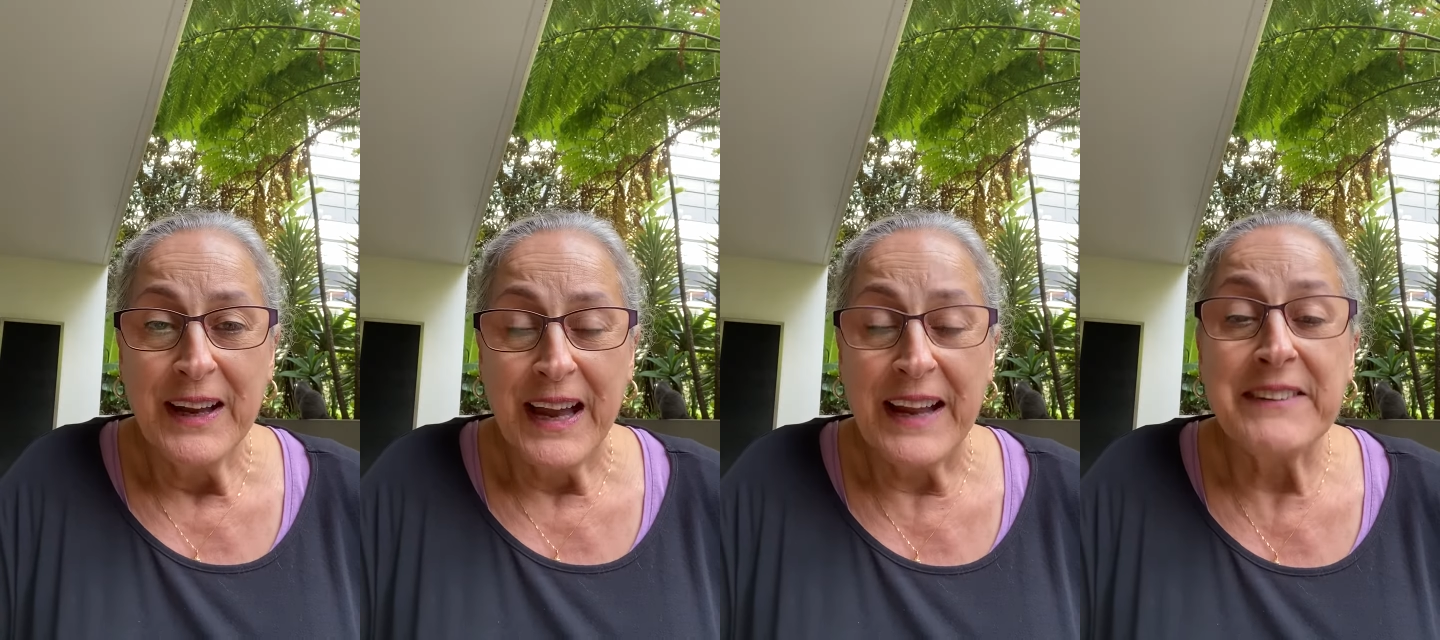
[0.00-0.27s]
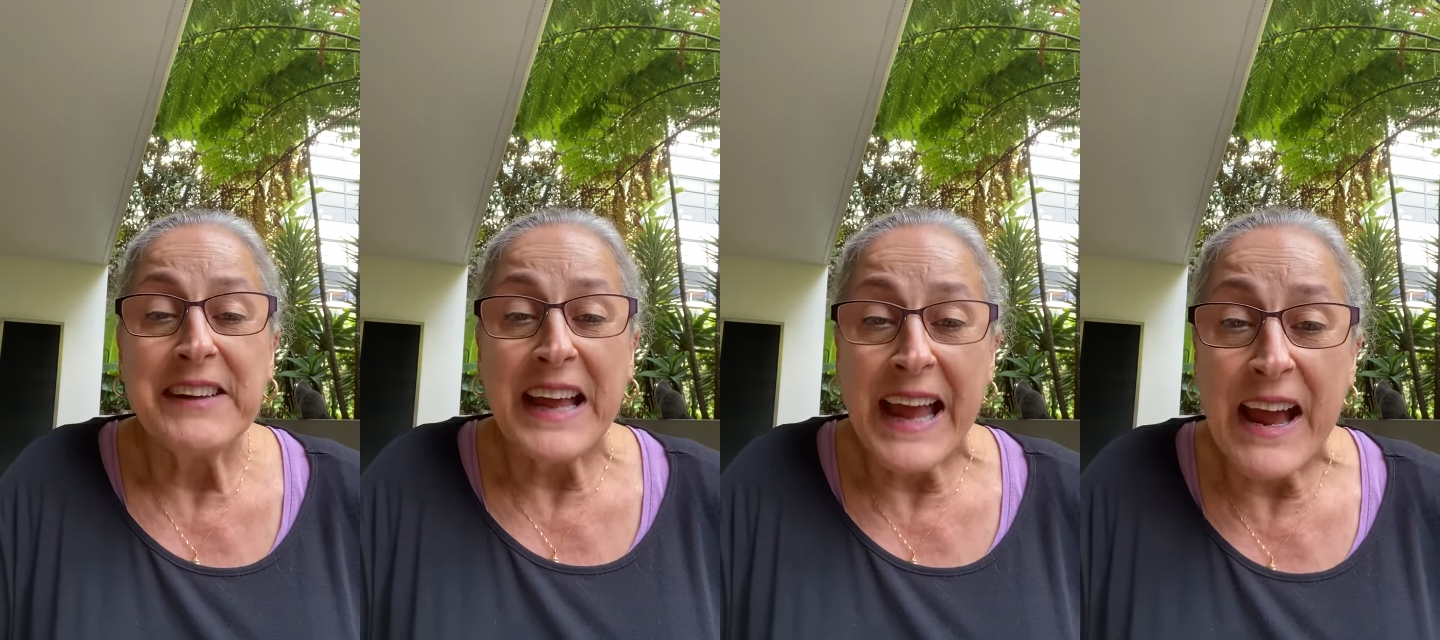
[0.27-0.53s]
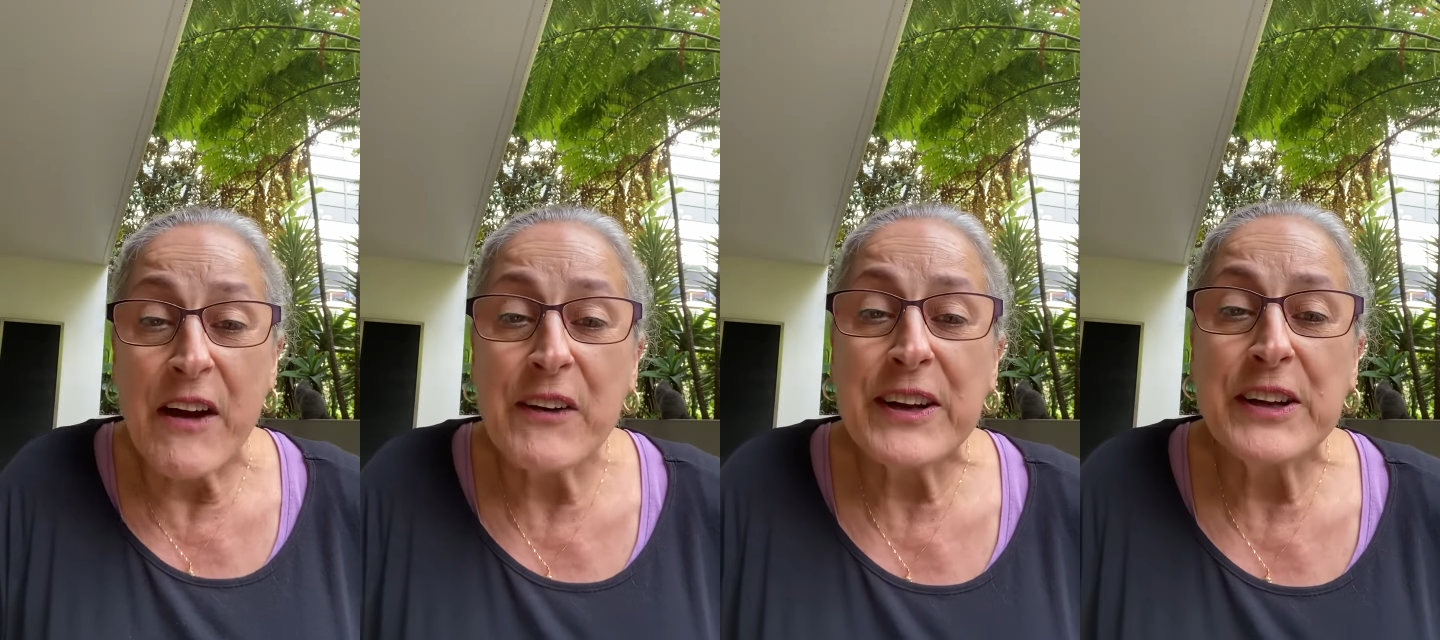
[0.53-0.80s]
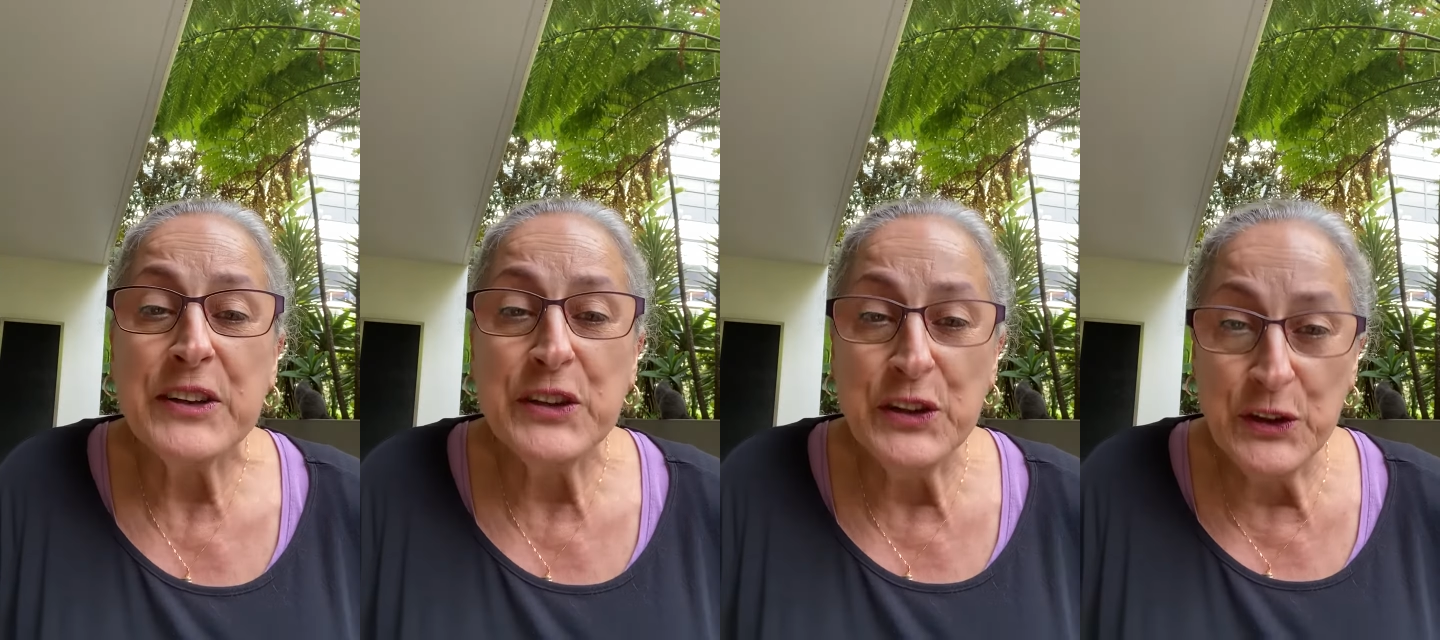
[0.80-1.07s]
and how
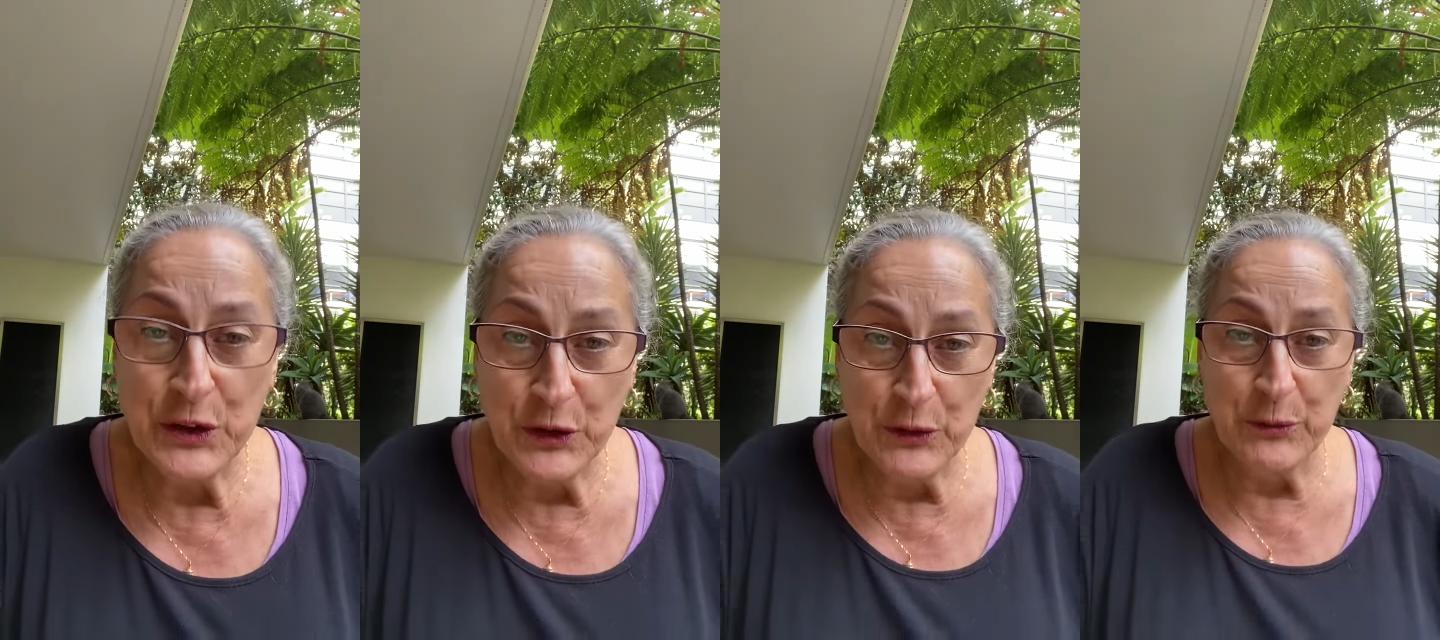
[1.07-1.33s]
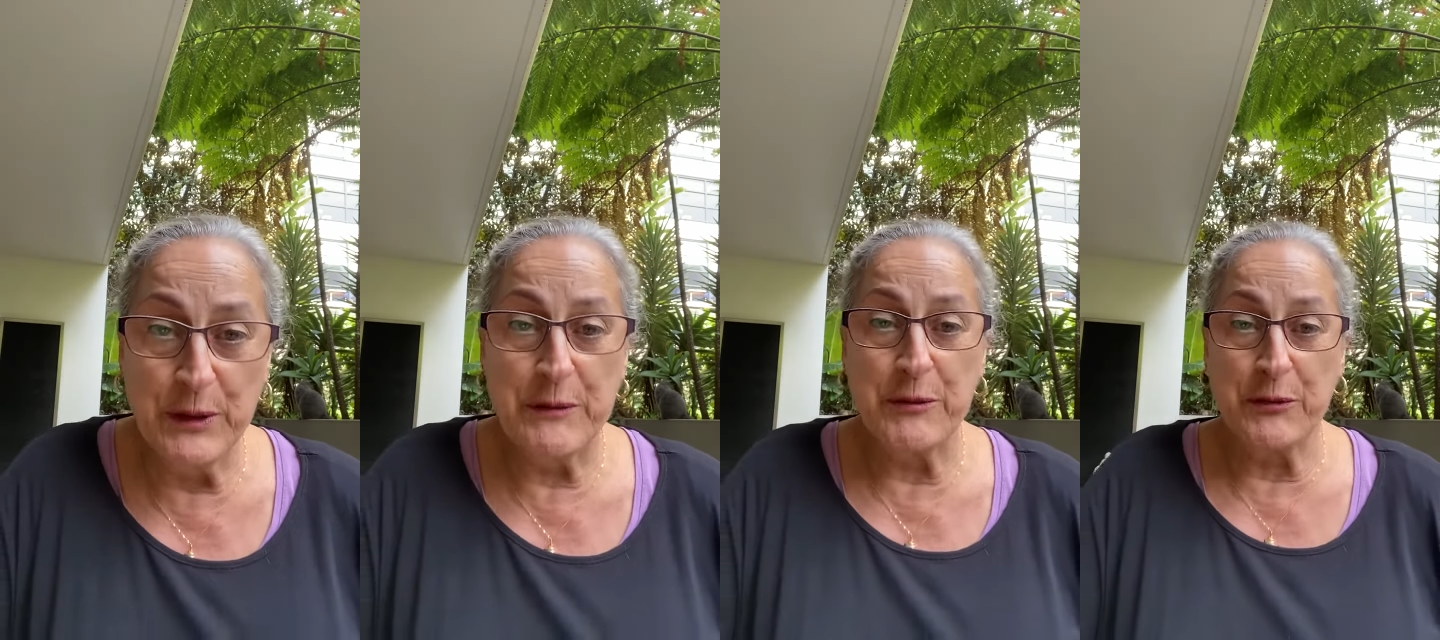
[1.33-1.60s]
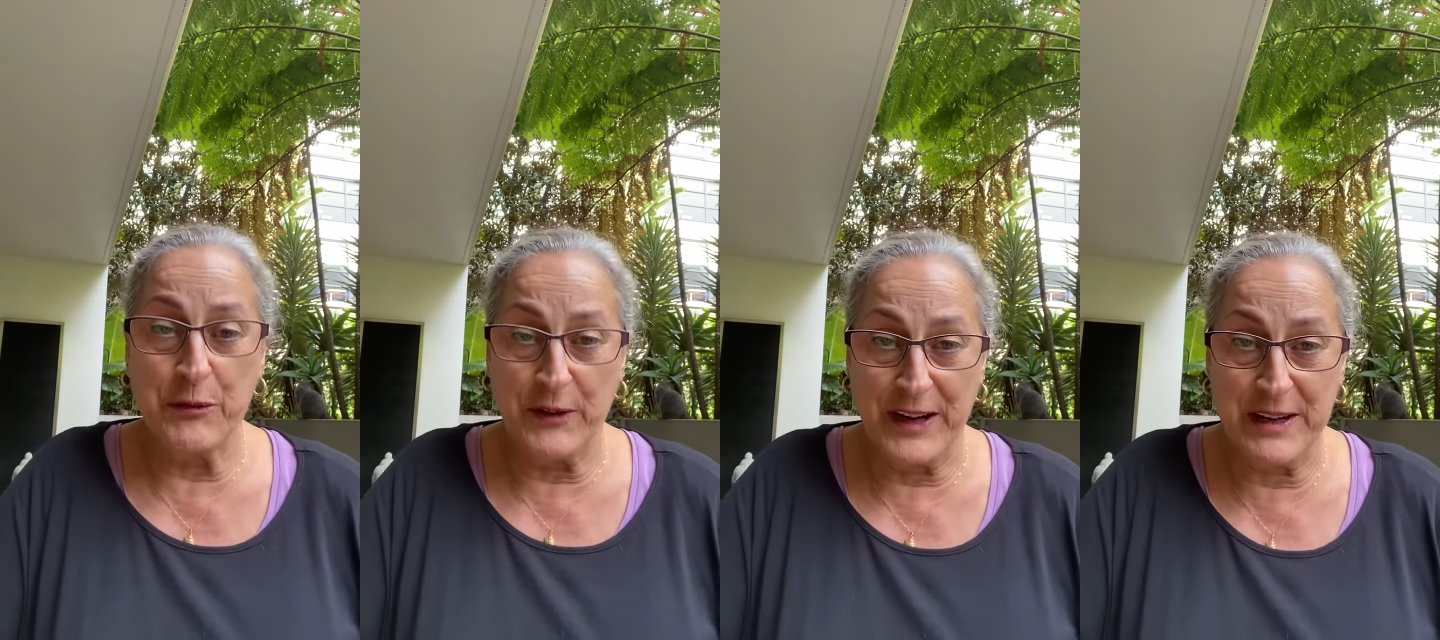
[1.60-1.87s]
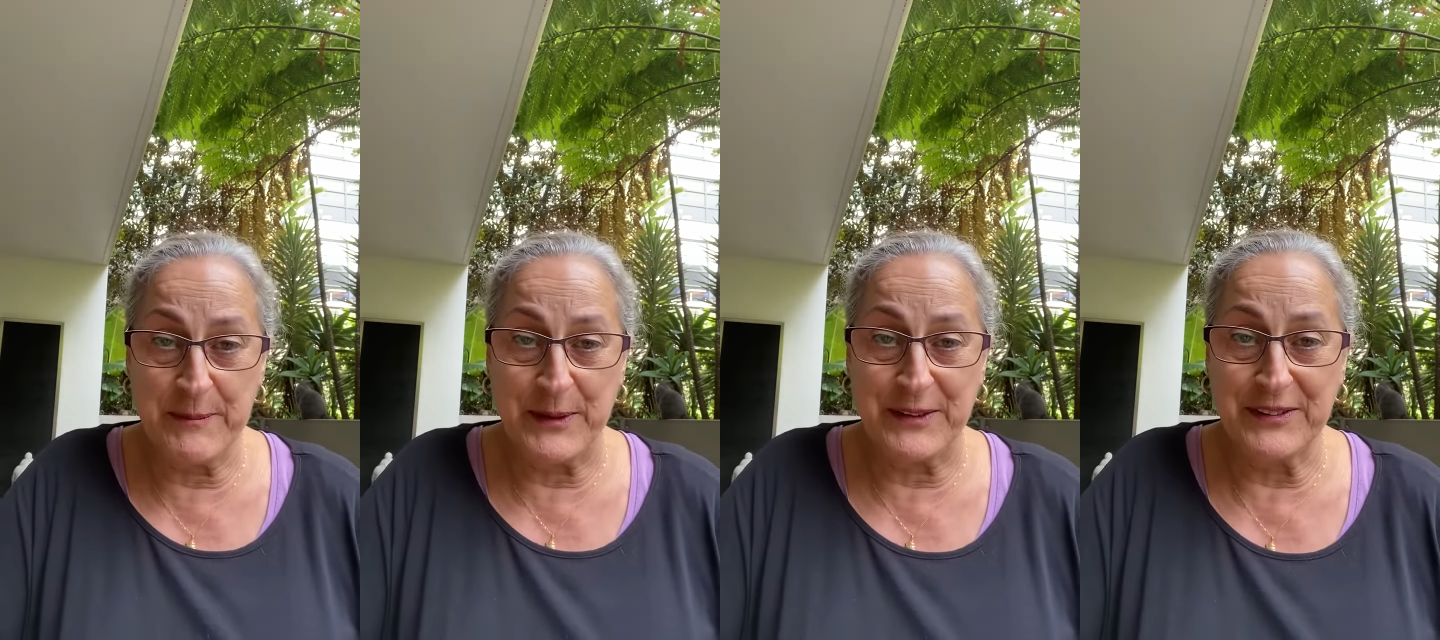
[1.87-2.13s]
can you
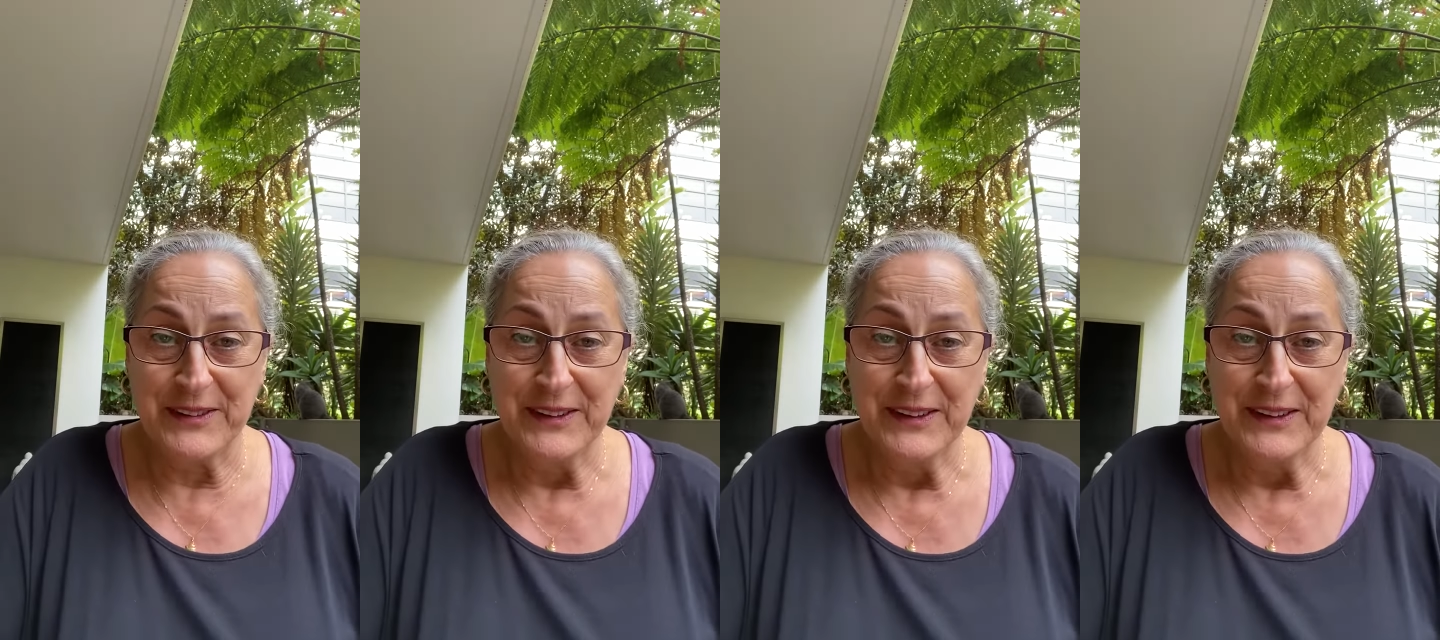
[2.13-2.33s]
reframe it